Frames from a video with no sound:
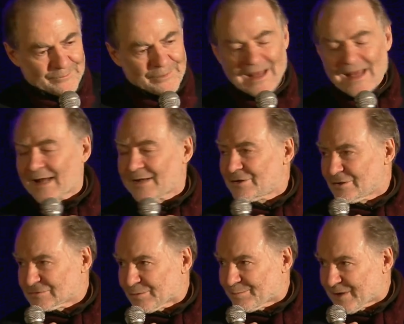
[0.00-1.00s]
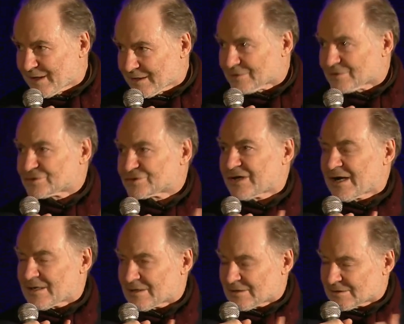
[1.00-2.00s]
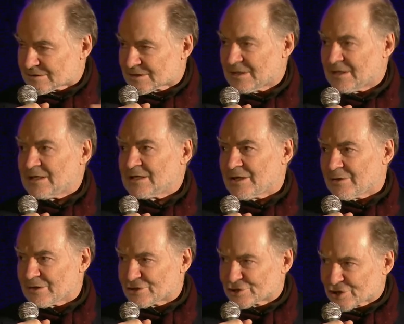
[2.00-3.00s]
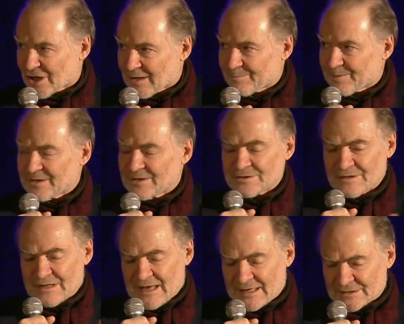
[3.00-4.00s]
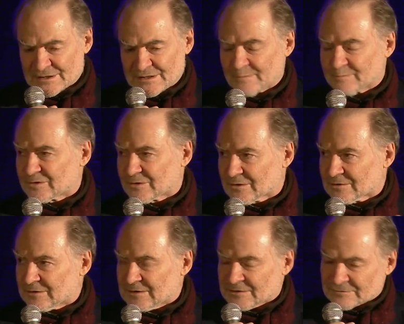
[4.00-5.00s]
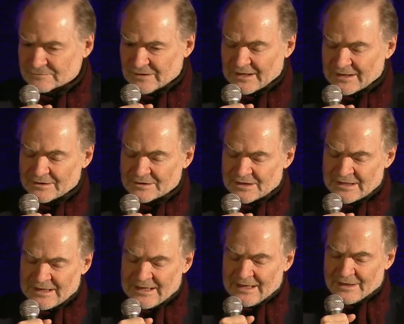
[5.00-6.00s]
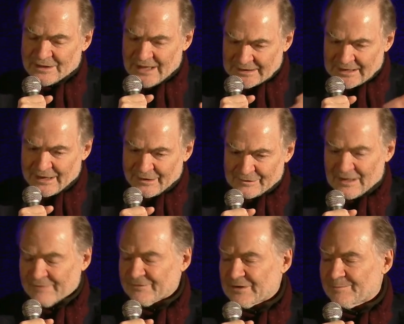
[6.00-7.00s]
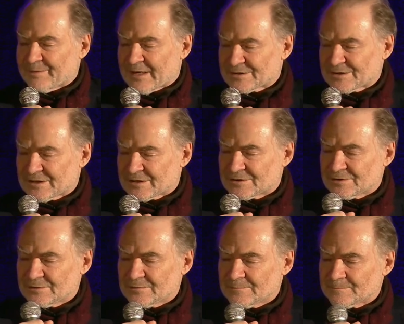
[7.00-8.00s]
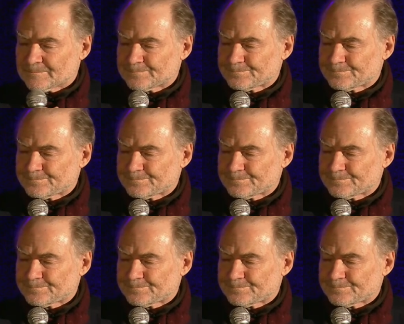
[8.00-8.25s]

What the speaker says: pan-European trend going sharply to the anti-liberal right, that has to have an impact here too.